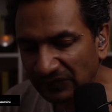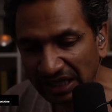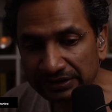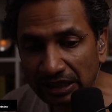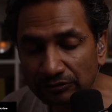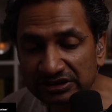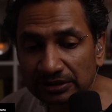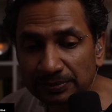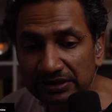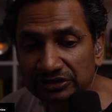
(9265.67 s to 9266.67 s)
And now it
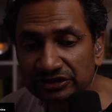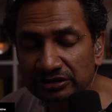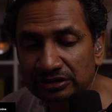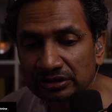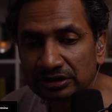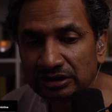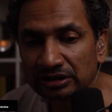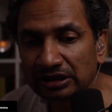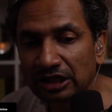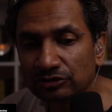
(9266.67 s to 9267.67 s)
appears
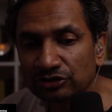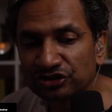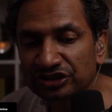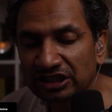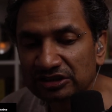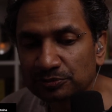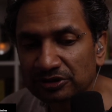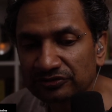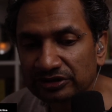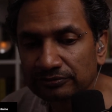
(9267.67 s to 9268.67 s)
that Arud Shah's
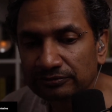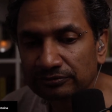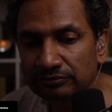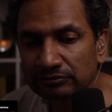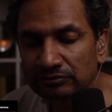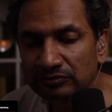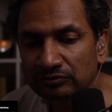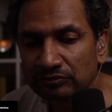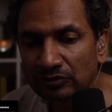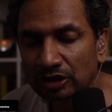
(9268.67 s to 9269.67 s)
brother,
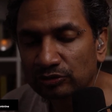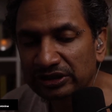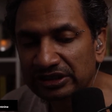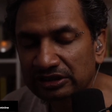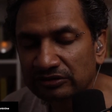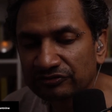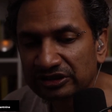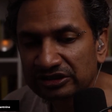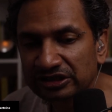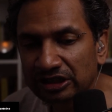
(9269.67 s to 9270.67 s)
already a
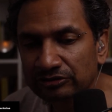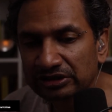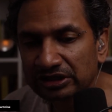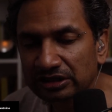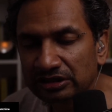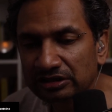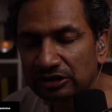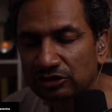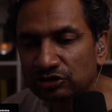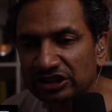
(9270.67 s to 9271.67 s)
convicted heroin dealer,
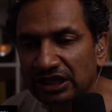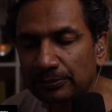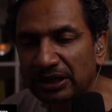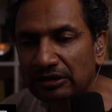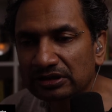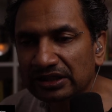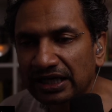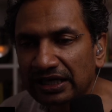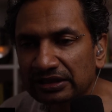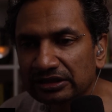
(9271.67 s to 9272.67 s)
and who she apparently
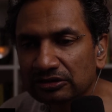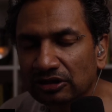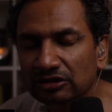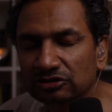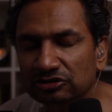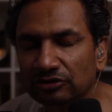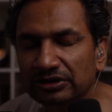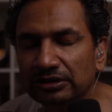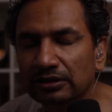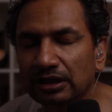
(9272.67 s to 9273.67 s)

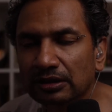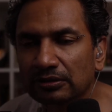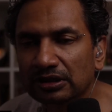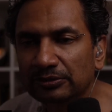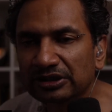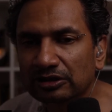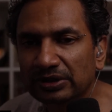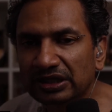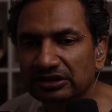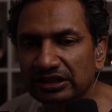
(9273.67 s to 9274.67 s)
let me go
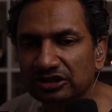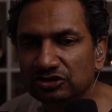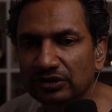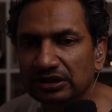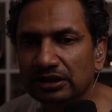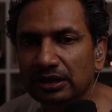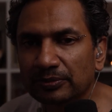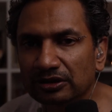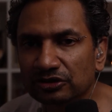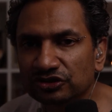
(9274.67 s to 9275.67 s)
back, get this right.
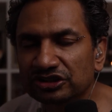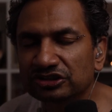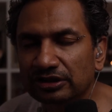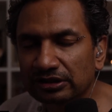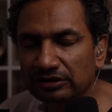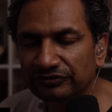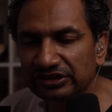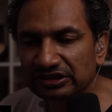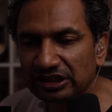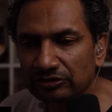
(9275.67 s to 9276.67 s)
Apologies, he's not a
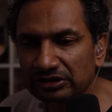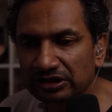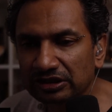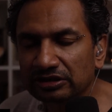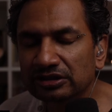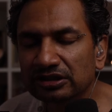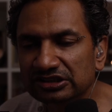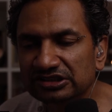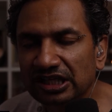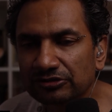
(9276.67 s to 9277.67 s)
convicted heroin dealer.
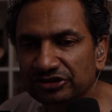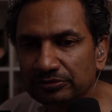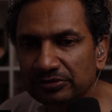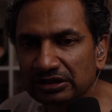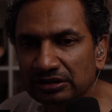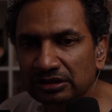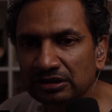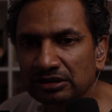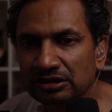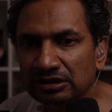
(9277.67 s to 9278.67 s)
That's Irish Imi.
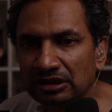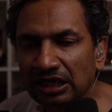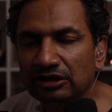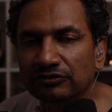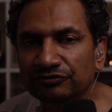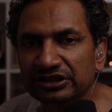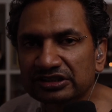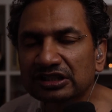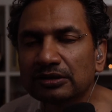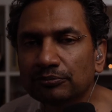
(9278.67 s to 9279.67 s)
A
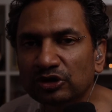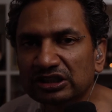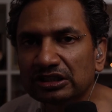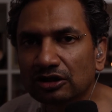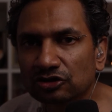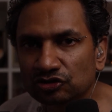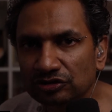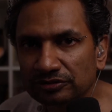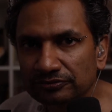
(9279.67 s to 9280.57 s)
convicted money launderer,